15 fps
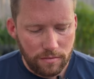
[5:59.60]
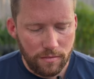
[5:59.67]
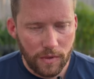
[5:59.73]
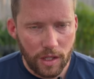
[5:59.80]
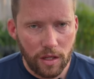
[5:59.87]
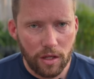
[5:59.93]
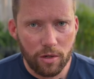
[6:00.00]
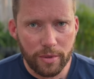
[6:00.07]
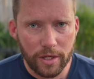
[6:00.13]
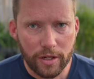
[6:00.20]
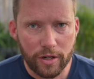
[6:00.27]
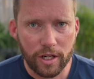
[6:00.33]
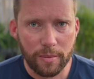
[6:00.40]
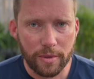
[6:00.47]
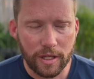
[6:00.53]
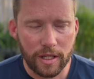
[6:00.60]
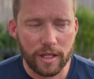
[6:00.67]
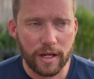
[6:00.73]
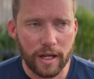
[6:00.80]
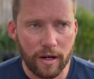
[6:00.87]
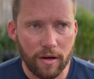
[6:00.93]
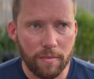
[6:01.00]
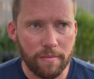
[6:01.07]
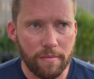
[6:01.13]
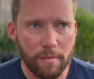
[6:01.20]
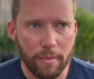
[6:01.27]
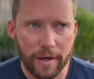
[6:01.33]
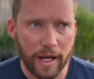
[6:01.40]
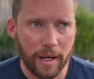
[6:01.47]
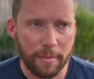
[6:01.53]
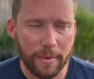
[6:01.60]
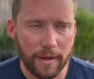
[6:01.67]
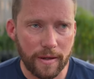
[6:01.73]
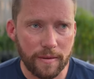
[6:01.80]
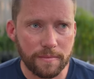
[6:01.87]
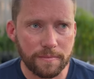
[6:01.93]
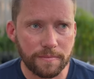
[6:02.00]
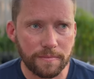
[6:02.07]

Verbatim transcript: A little bit of creeping heat now, but not bad.